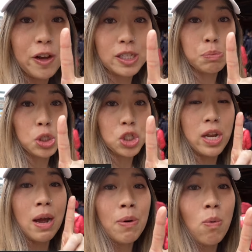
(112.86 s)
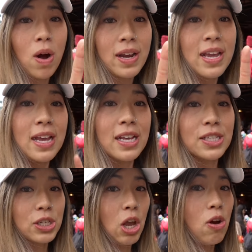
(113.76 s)
First mission number one
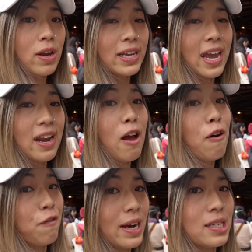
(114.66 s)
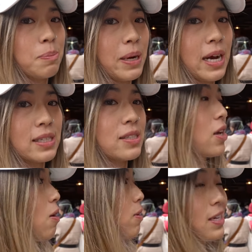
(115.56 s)
is to go and get a fast pass.
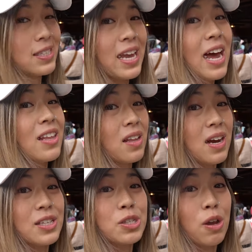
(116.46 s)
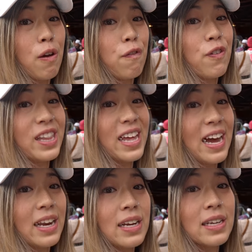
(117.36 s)
So we're going to see how the lines go for
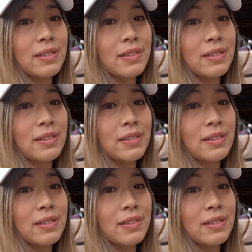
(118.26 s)
that.